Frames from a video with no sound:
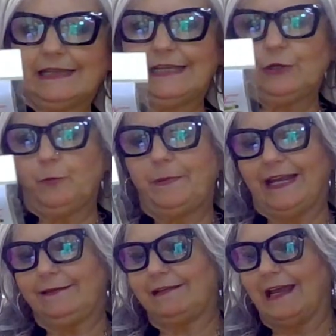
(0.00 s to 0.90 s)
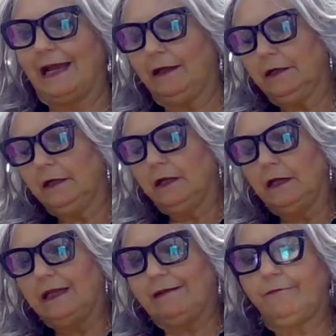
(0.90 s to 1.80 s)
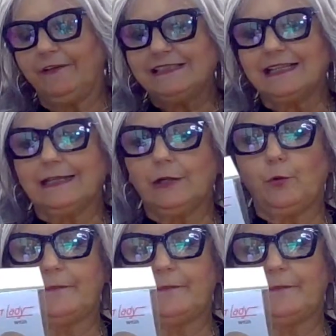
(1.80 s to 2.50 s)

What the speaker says: a little bit. It fits a little.